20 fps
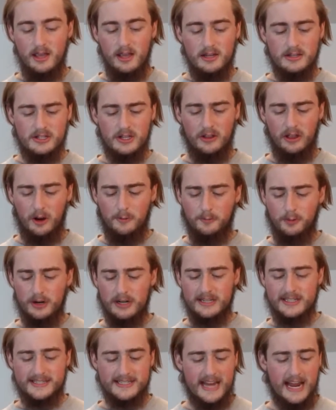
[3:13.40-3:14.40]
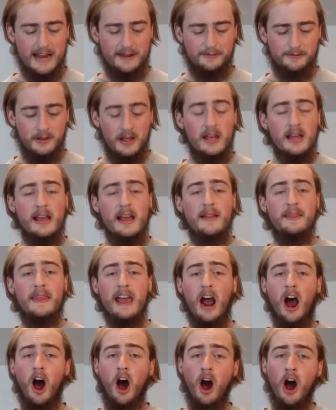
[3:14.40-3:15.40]
So they're pretty safe.
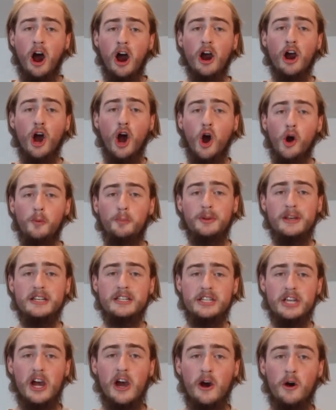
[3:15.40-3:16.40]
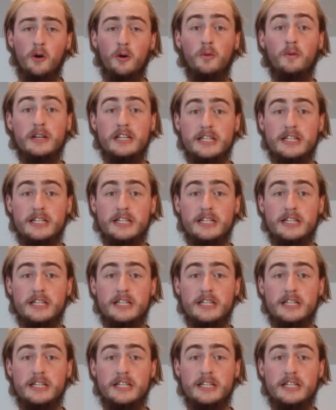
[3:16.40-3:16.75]
They are open-toed,